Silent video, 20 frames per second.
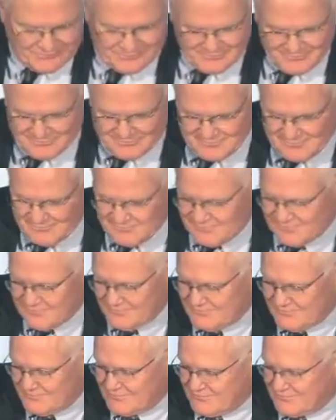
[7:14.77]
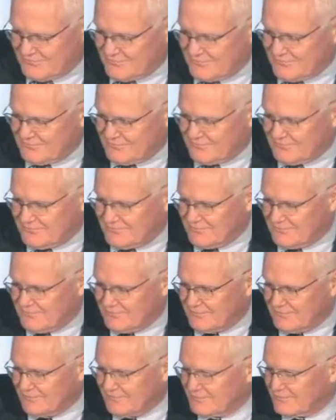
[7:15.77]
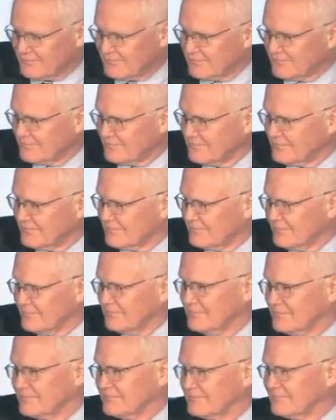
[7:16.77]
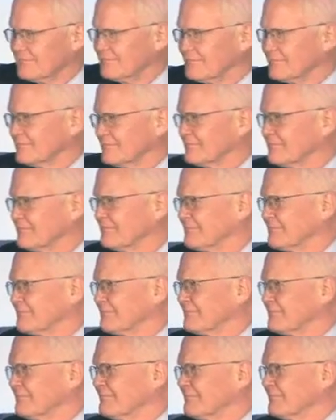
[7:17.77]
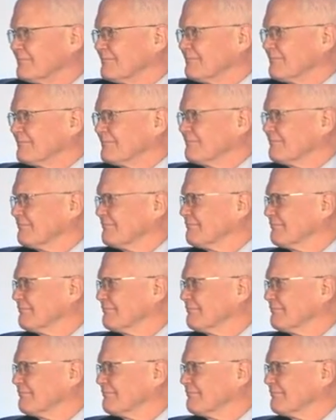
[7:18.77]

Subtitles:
(silence)